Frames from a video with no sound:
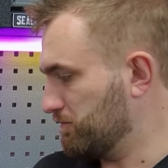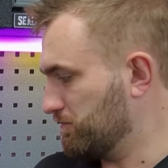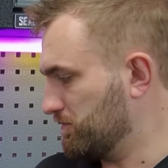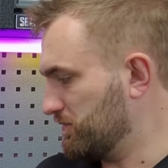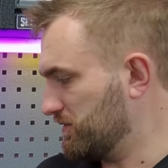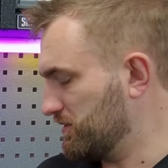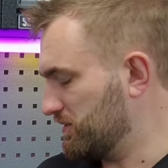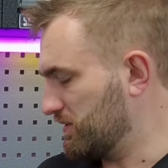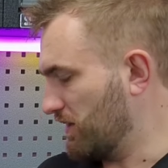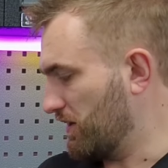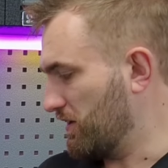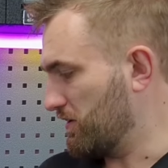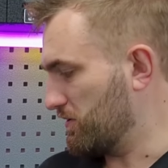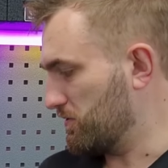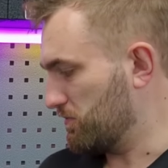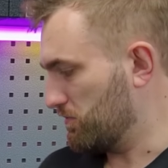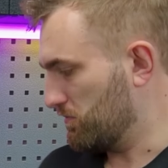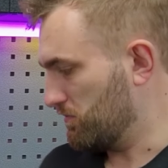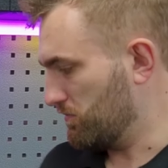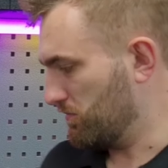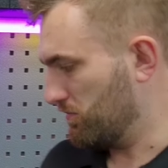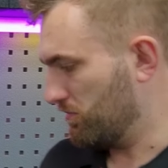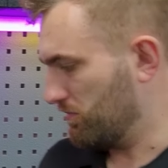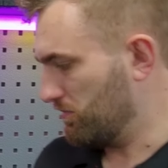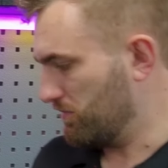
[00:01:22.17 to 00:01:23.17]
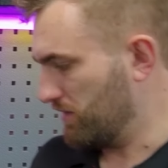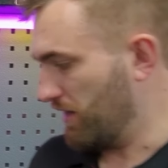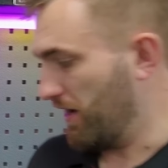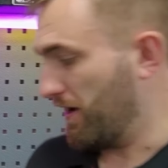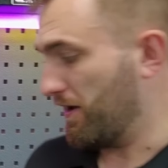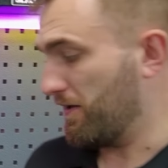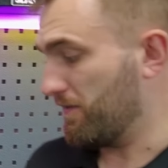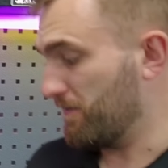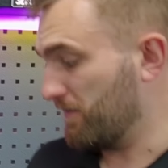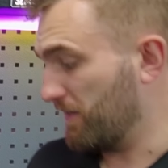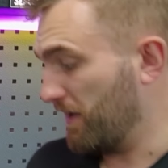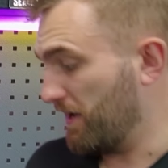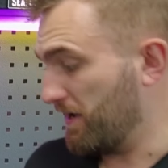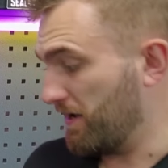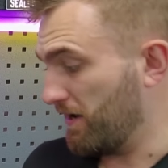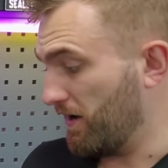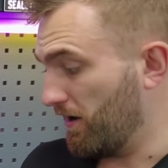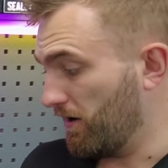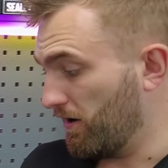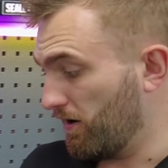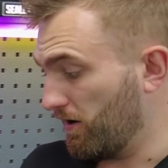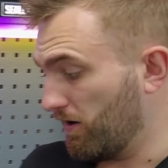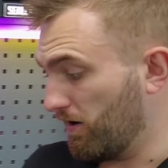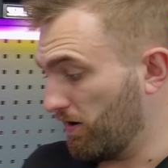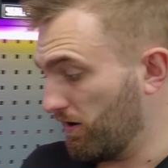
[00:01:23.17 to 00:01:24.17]
So yeah, they
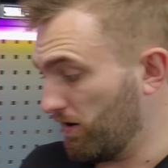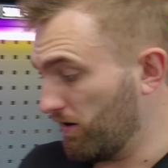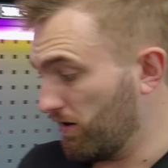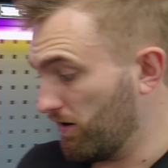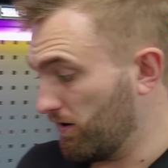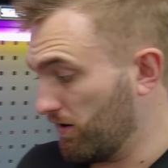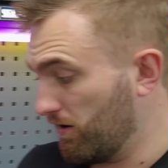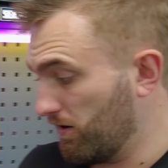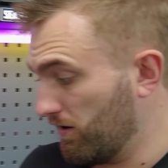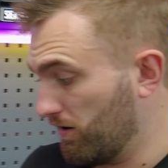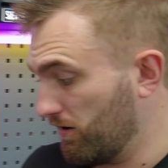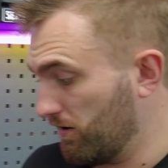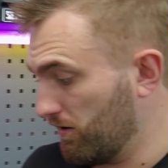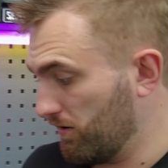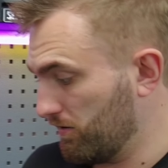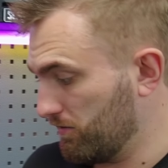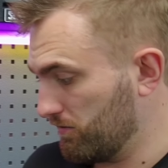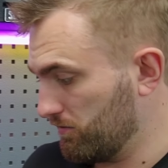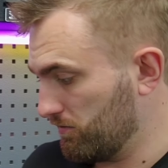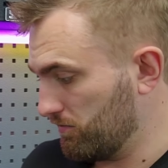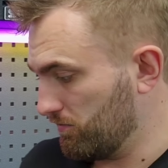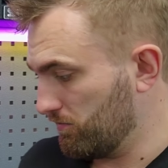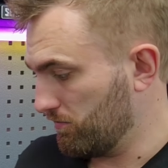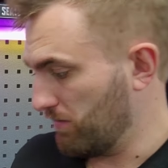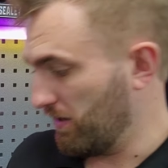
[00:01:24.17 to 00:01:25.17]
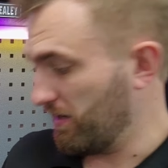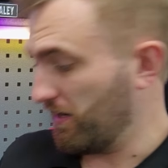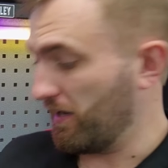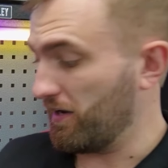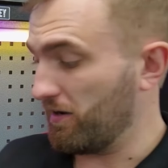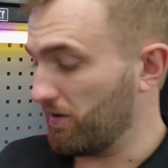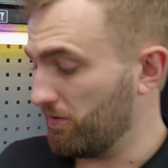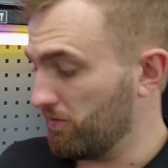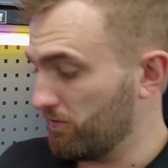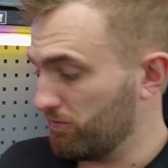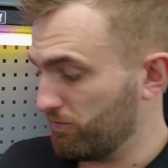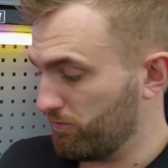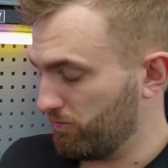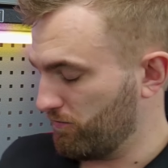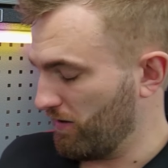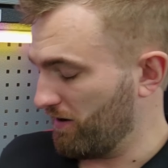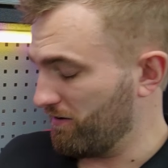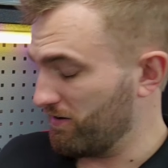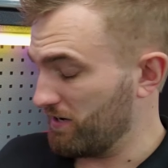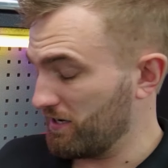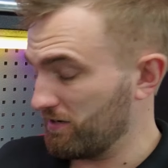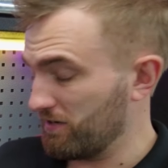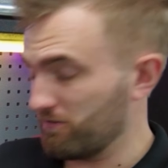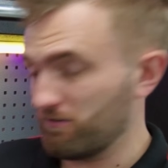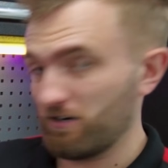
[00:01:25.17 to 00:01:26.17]
are made out of
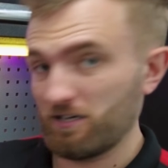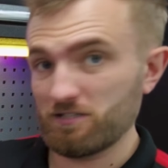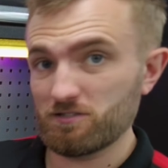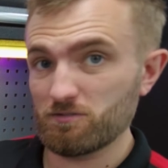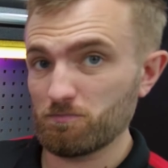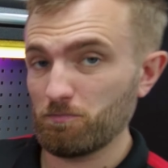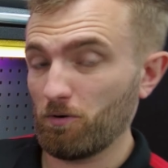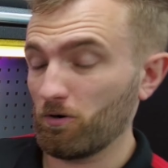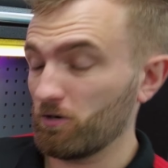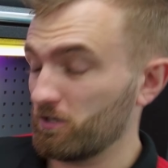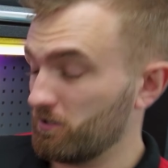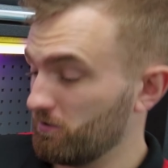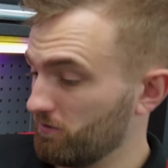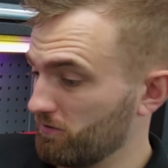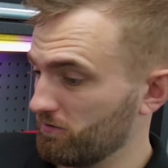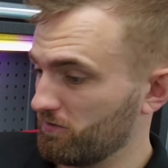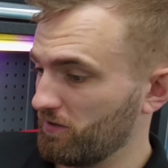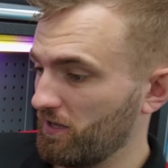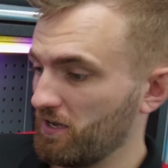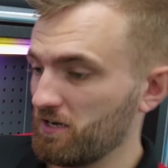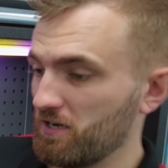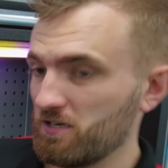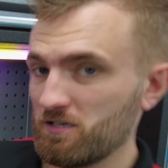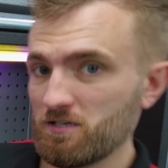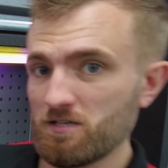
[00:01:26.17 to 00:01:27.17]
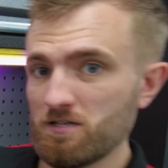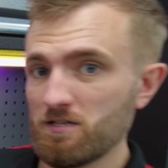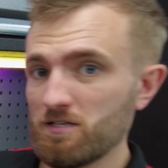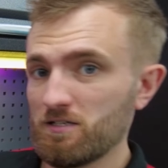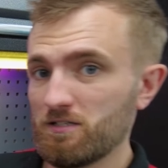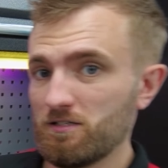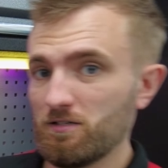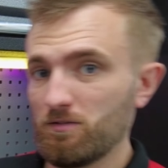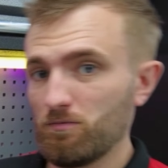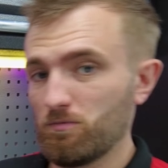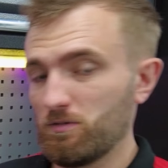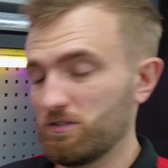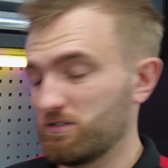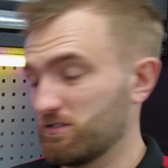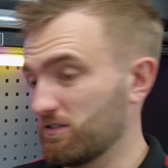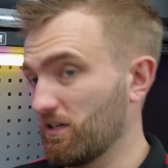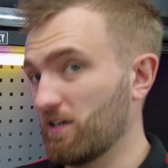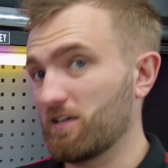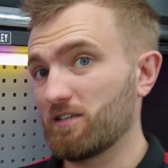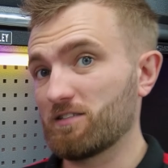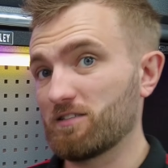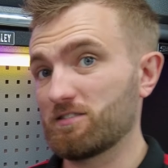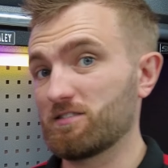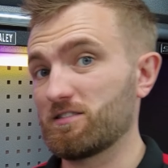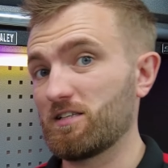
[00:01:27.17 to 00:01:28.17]
varying grades of polyurethane with
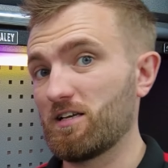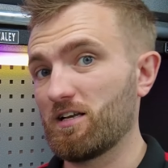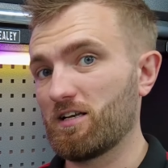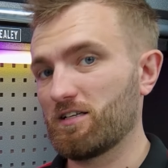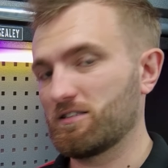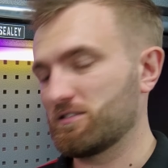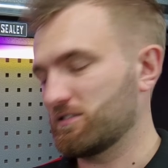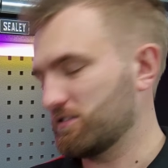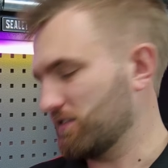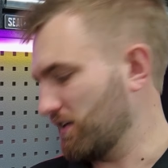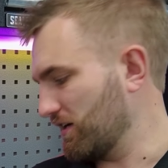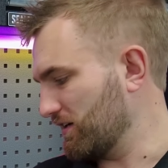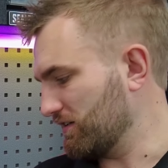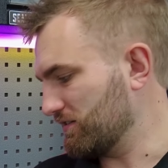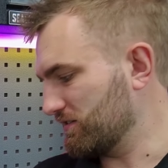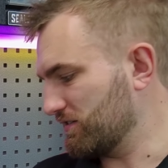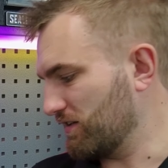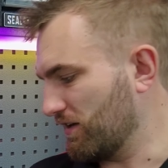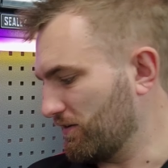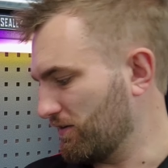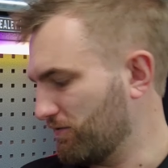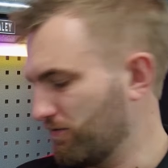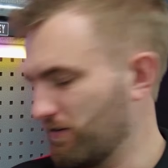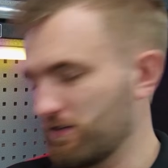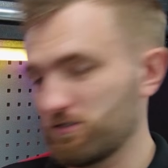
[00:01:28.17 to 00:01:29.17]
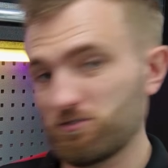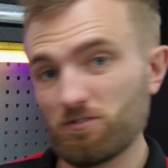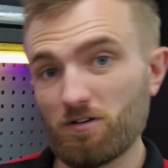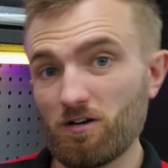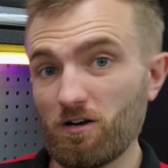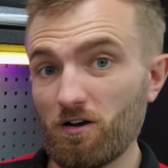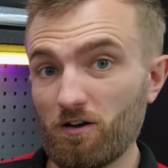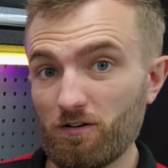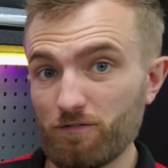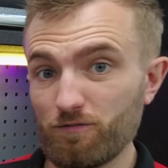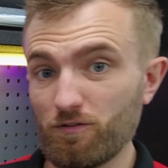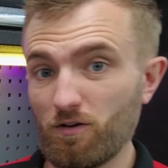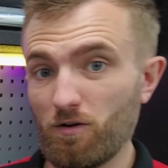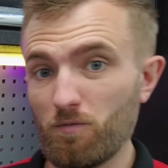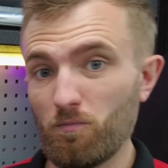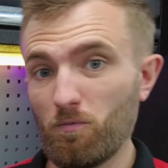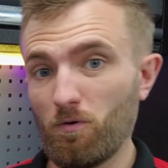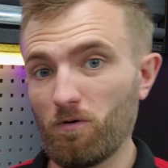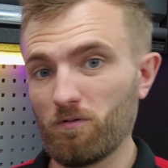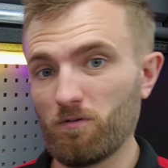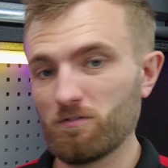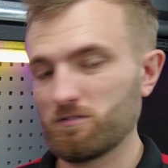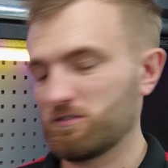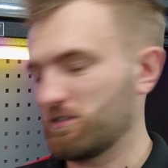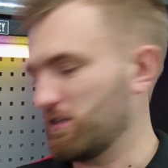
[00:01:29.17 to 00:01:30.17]
stainless steel inserts. They feature a lifetime
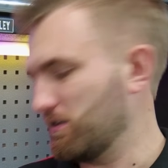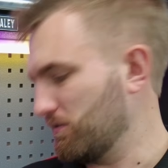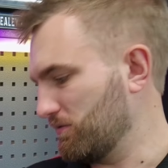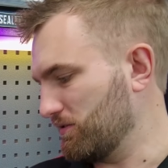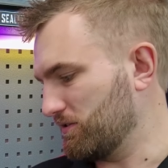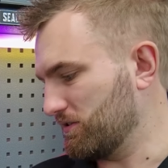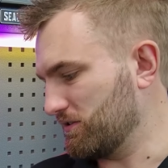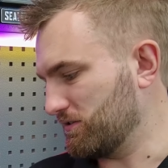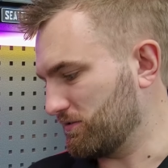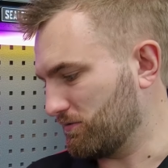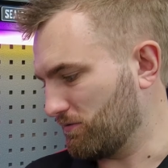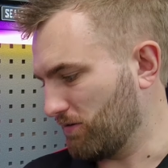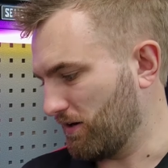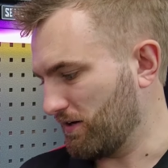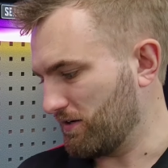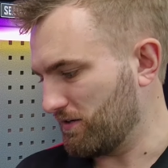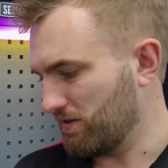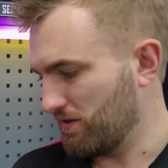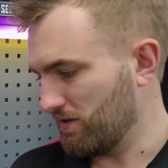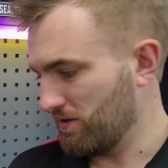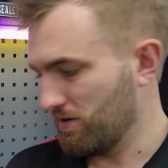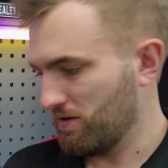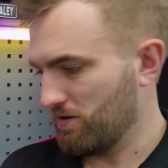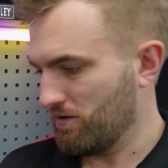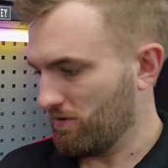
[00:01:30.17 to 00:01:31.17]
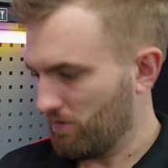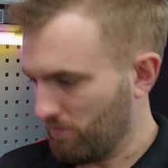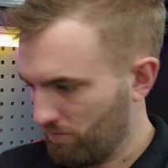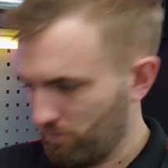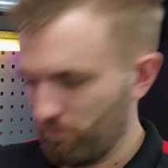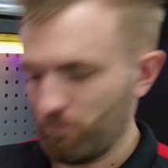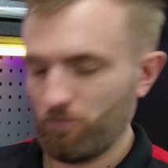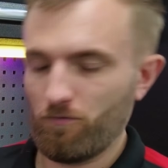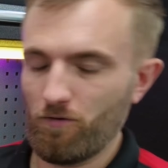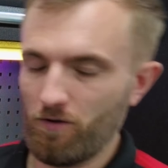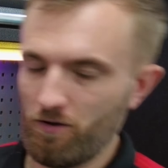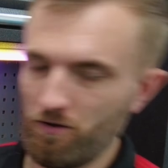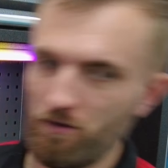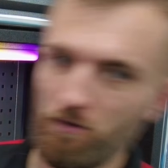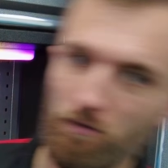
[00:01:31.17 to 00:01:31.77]
warranty, which is great for